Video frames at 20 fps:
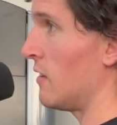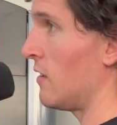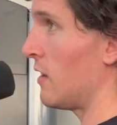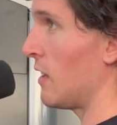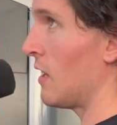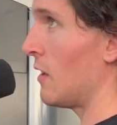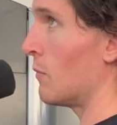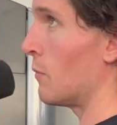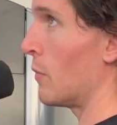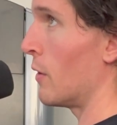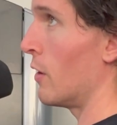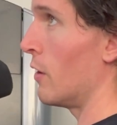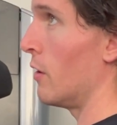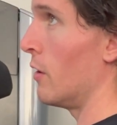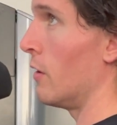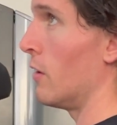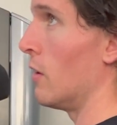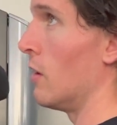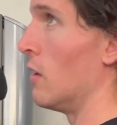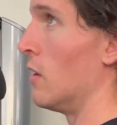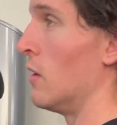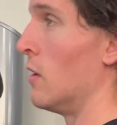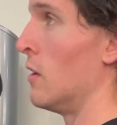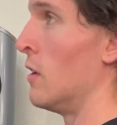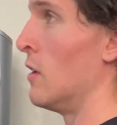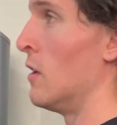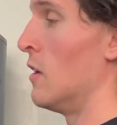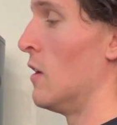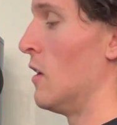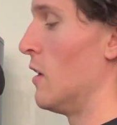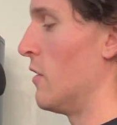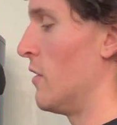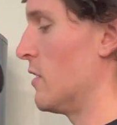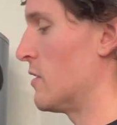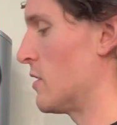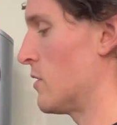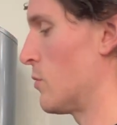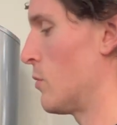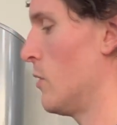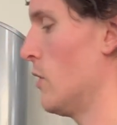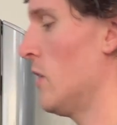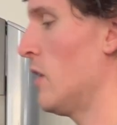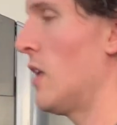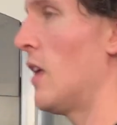deep burn. This is really